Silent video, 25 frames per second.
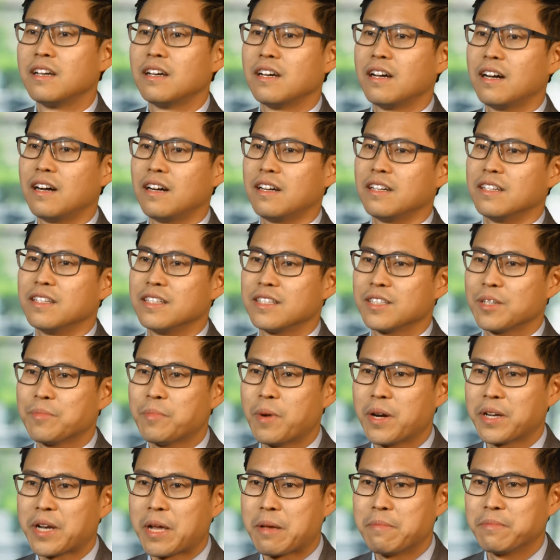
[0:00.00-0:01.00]
Hi, so
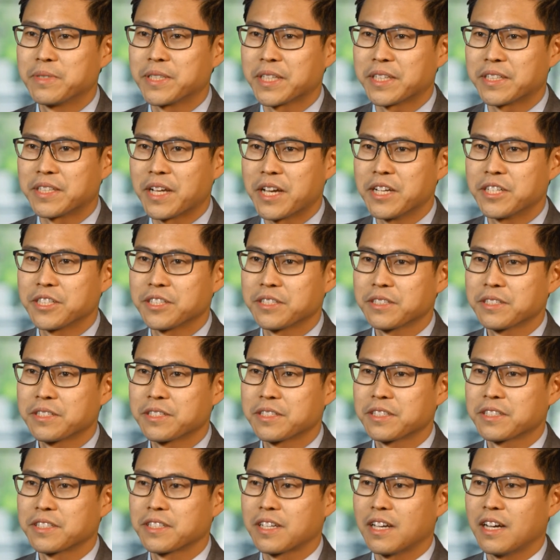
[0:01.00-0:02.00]
my name's
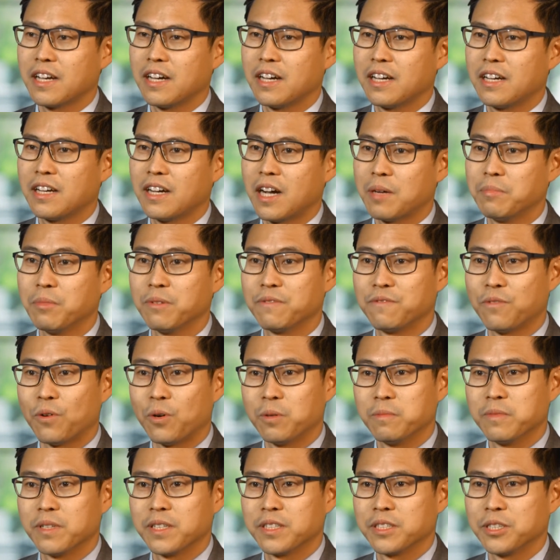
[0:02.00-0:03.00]
Ignatius. I'm a
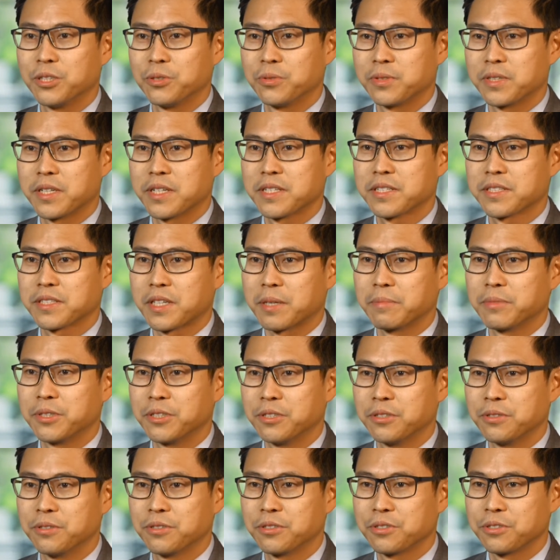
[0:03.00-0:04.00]
former
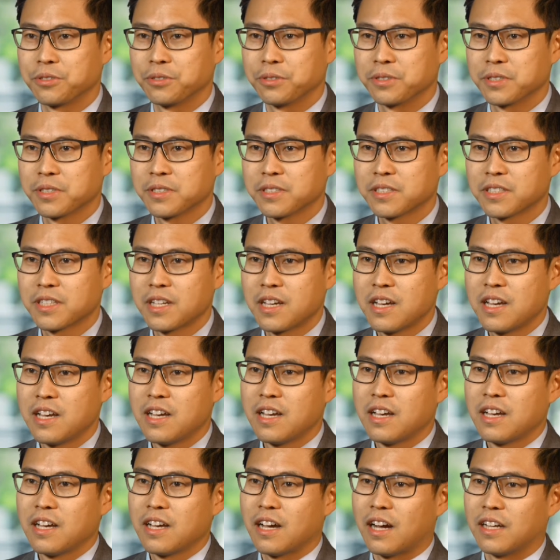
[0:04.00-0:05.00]
UNSW student.
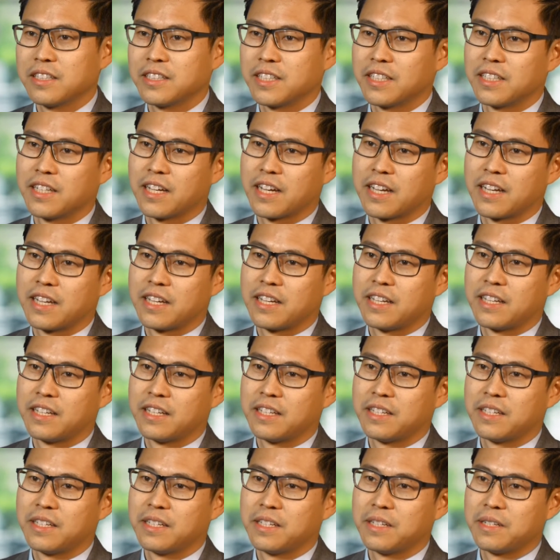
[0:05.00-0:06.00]
I did
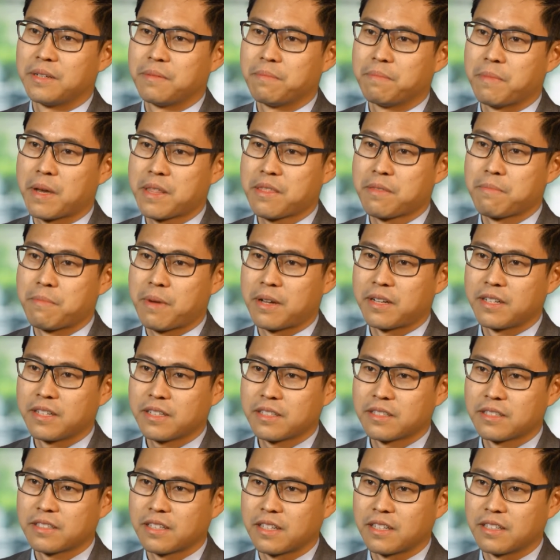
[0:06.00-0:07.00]
a
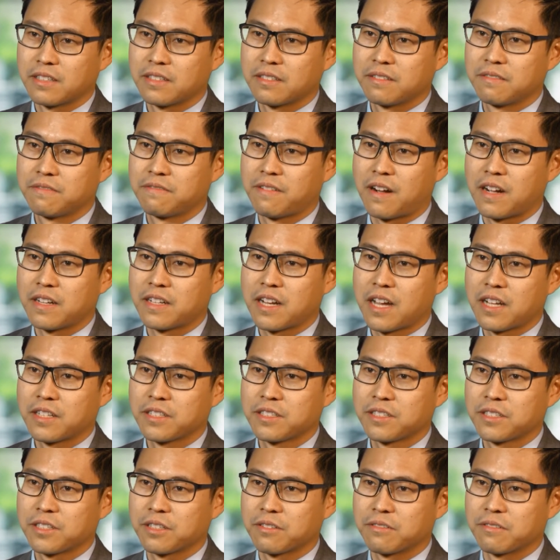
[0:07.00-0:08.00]
mathematics and finance
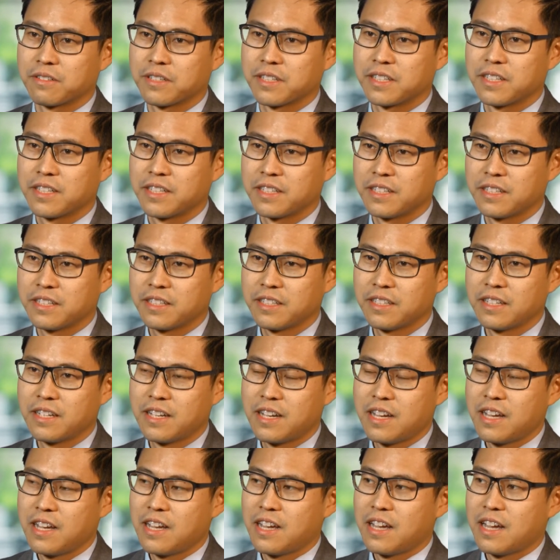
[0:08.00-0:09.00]
degree here.
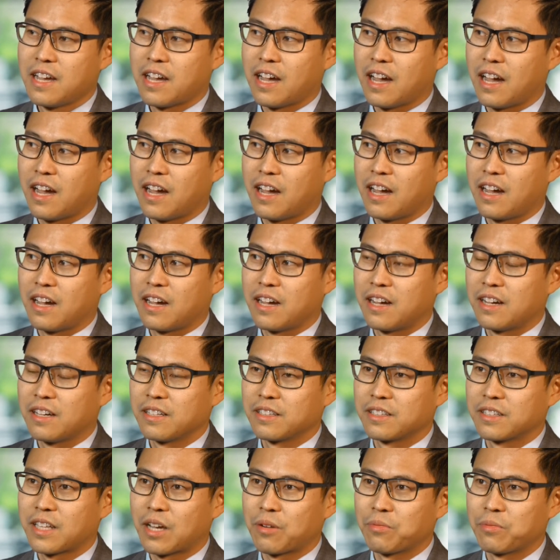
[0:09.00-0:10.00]

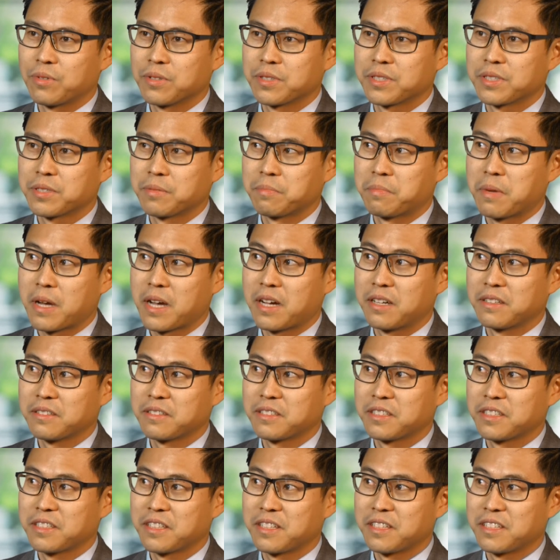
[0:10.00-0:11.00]
That was about
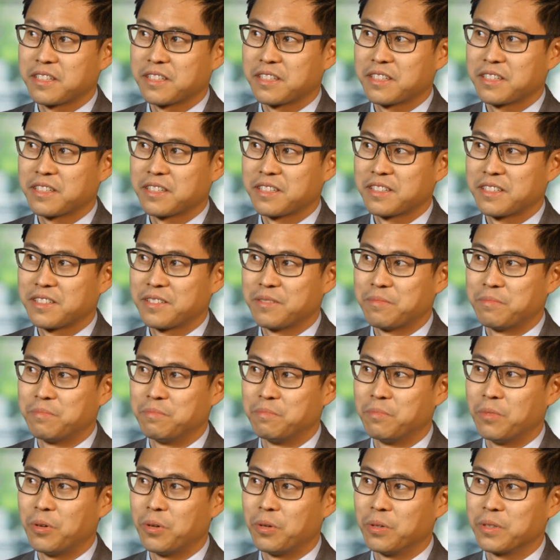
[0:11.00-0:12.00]

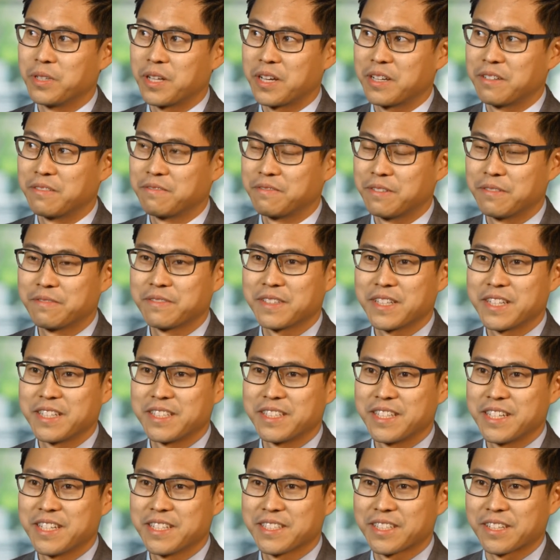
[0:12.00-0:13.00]
more than 15
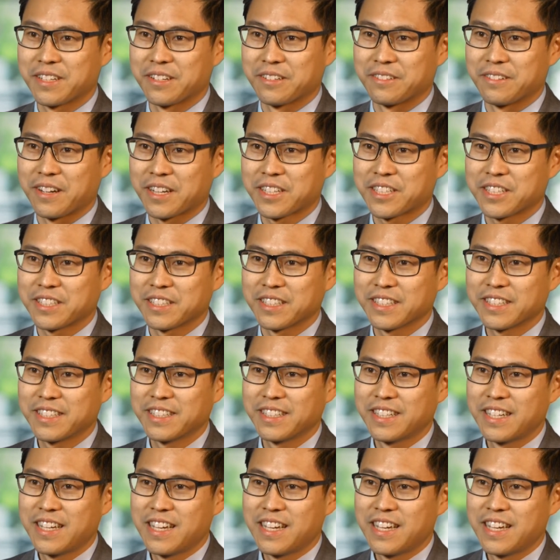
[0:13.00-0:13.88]
years ago, actually.